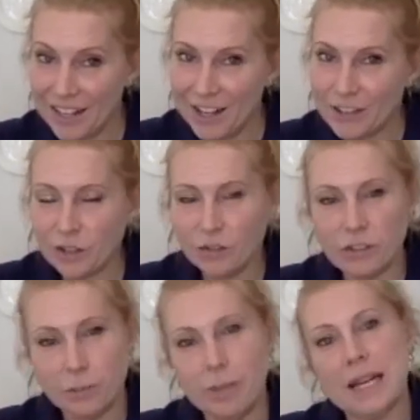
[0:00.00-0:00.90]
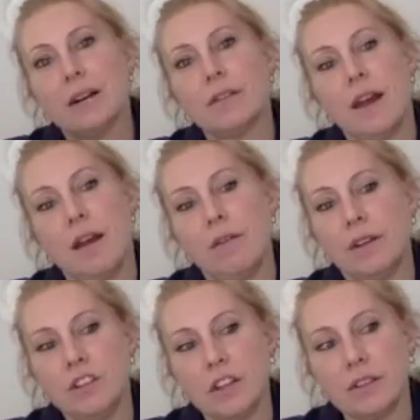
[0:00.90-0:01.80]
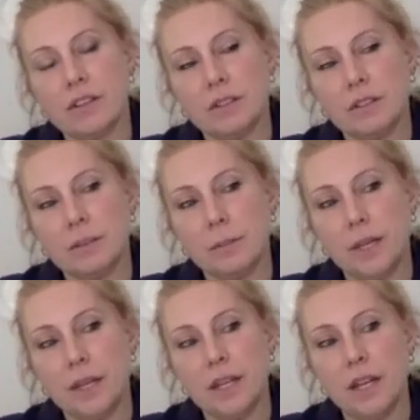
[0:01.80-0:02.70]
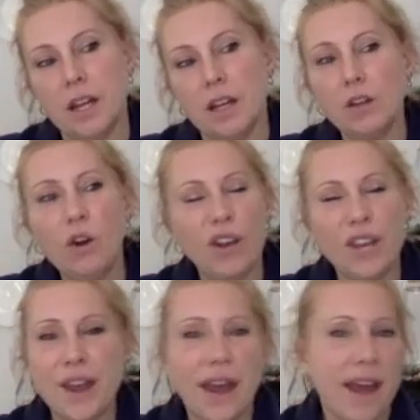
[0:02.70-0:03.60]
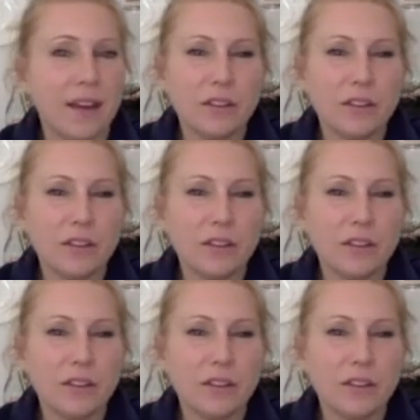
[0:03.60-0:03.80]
Yeah. So to be out there and just to be not a nag,